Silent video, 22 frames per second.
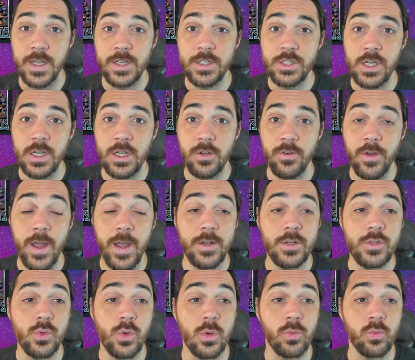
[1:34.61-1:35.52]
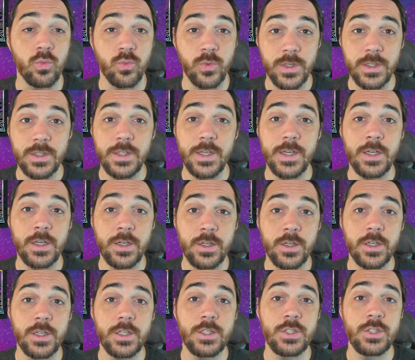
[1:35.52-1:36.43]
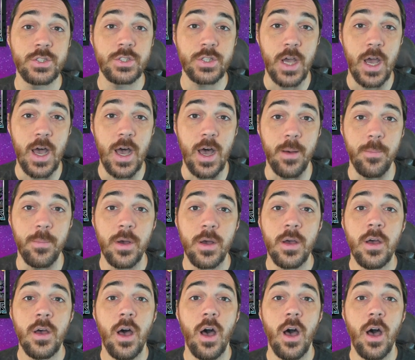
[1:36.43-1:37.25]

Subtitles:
like Jean Grey do a really good job